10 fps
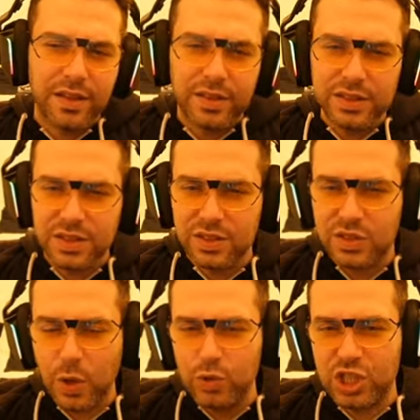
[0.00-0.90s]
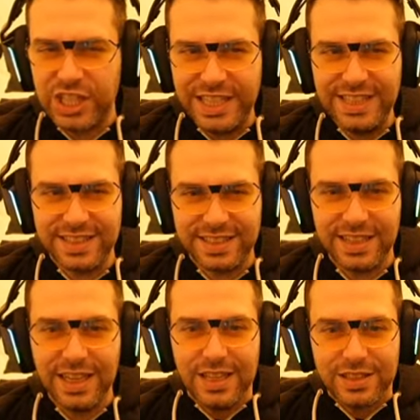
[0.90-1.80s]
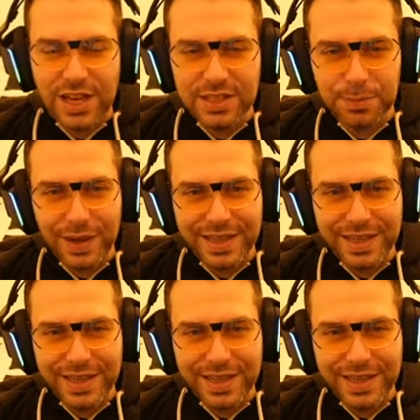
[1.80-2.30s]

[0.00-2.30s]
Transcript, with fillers: is so cheesy. Just by